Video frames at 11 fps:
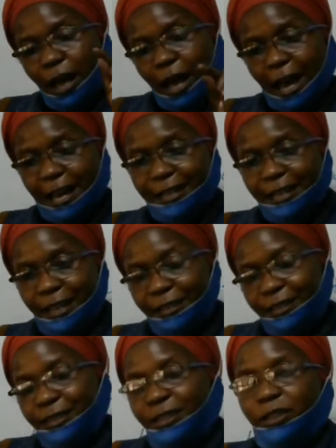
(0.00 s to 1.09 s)
under
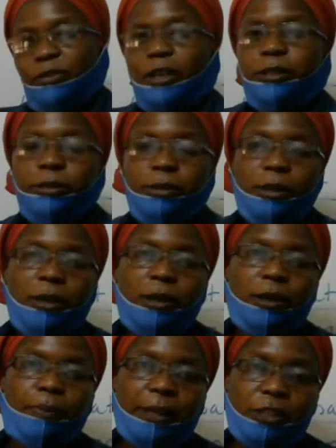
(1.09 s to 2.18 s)
this given
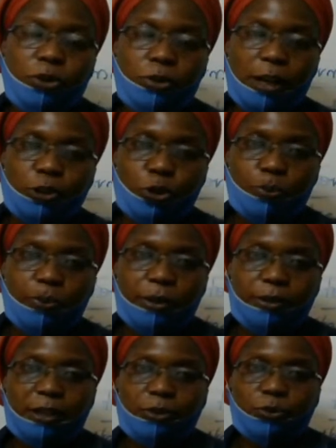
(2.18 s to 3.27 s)
particular
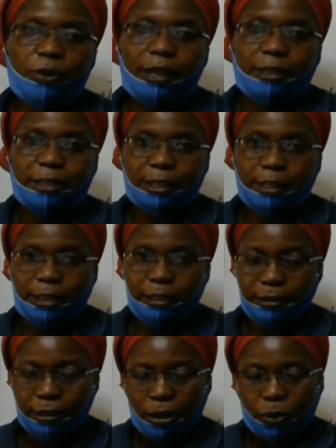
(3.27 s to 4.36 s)
topic that we are
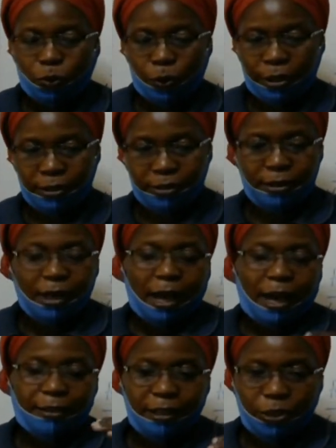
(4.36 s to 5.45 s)
dealing with,
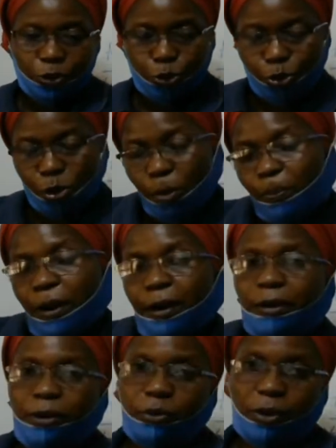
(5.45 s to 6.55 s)
and then draw
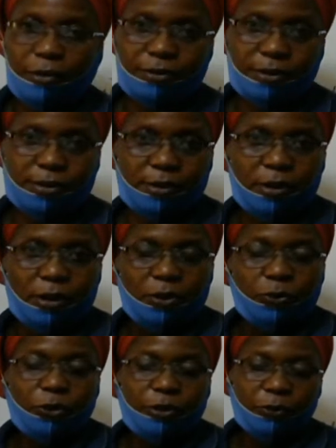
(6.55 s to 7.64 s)
paragraphs
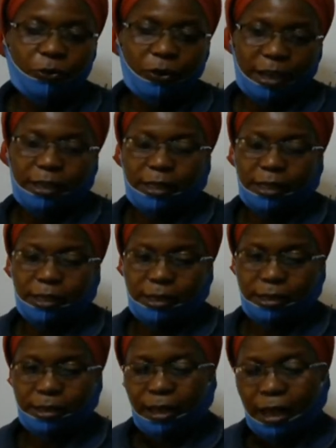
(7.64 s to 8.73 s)
for the
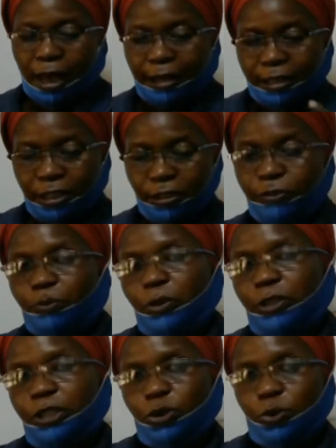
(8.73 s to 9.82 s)
findings and give
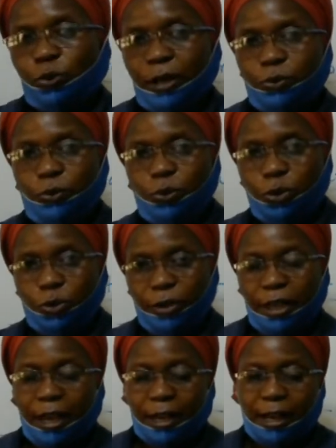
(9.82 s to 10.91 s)
body to what we would
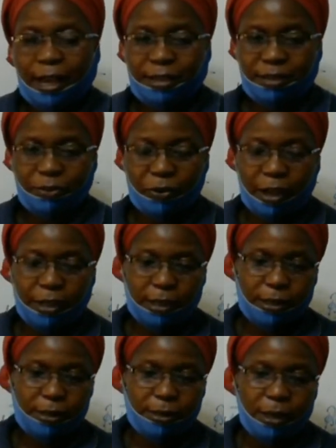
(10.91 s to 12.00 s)
regard as the
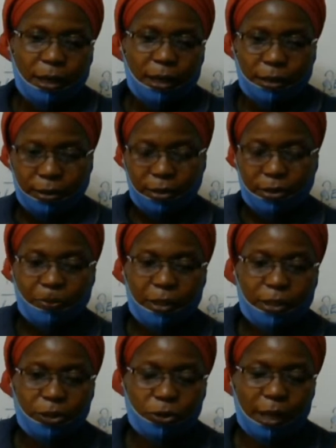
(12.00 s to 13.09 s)
findings in this
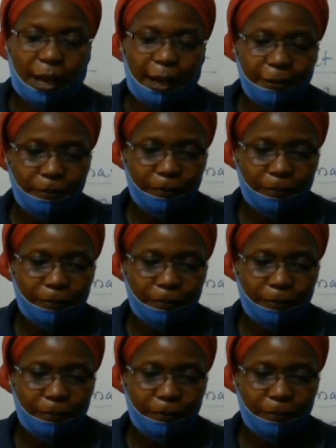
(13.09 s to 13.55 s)
particular